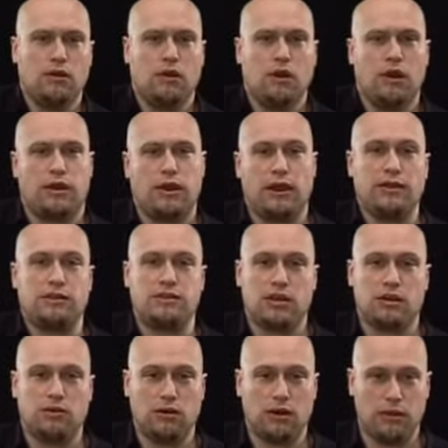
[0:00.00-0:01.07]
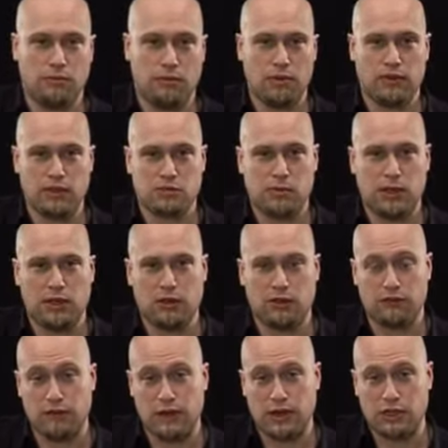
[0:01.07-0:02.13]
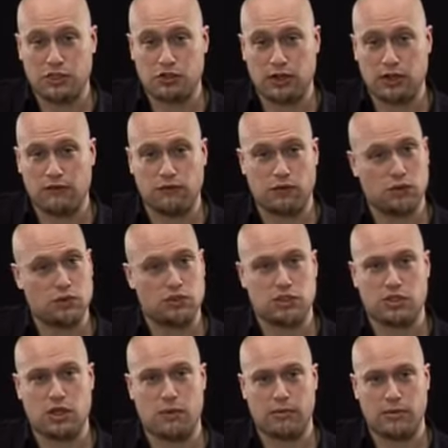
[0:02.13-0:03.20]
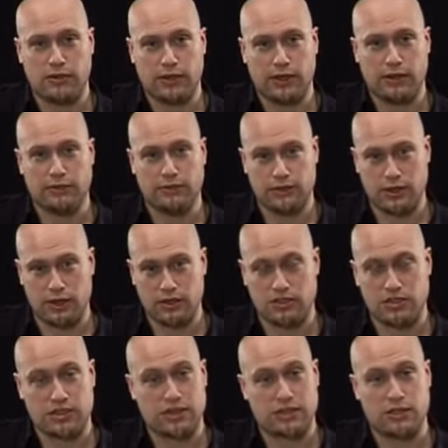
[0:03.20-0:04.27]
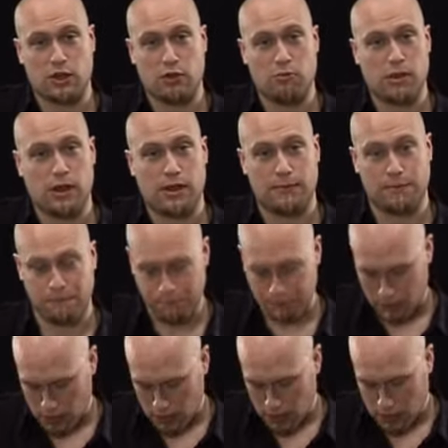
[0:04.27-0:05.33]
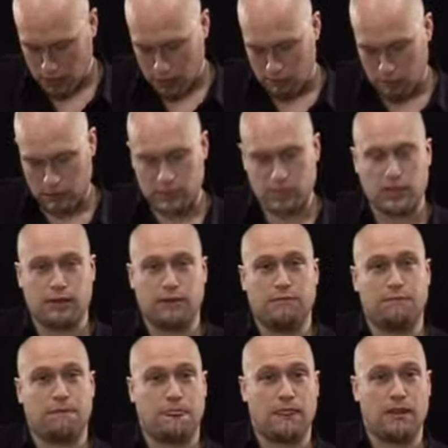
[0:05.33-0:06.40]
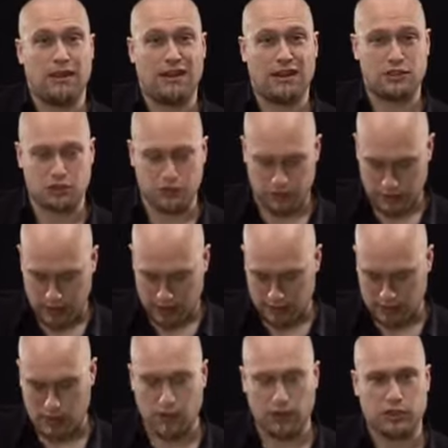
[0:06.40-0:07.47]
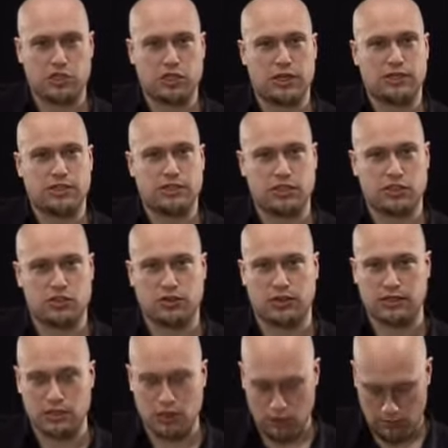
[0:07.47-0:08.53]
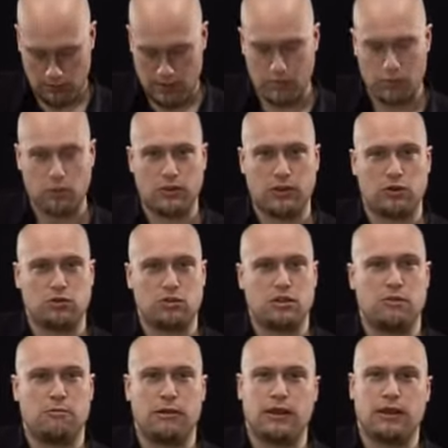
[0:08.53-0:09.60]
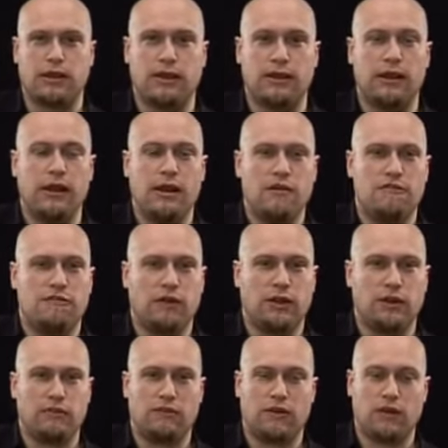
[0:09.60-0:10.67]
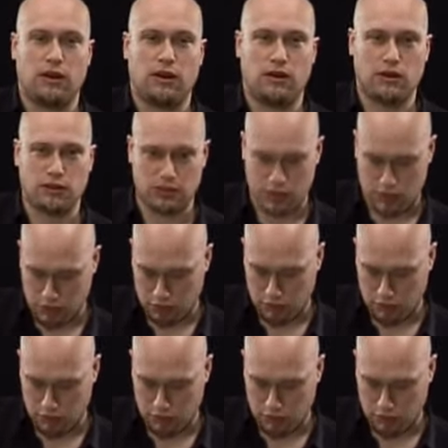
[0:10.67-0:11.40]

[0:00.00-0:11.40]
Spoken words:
Okay, so this may look fairly straightforward, just up and down, 6-note pattern, but in actual fact, kind of changing strings, a lot of people with alternate picking find it very hard to sort